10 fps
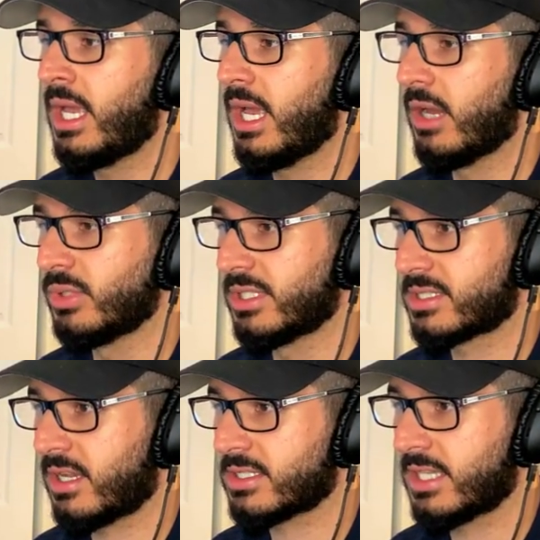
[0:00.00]
Uh, we
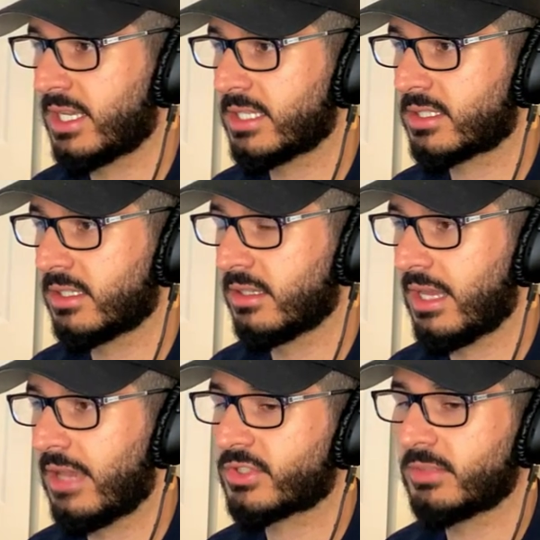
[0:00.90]
discussed that yesterday in the
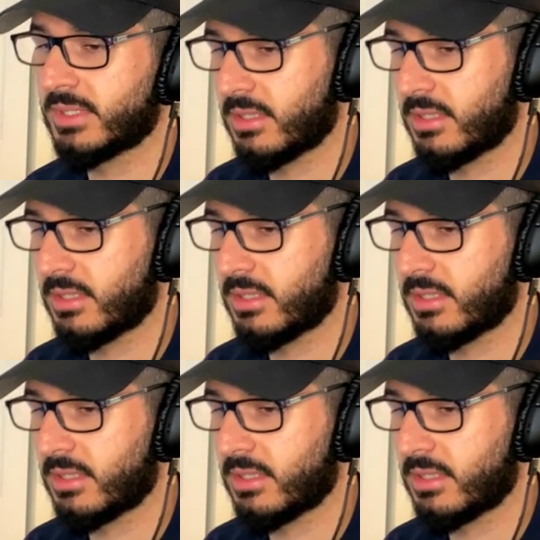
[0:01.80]
live stream and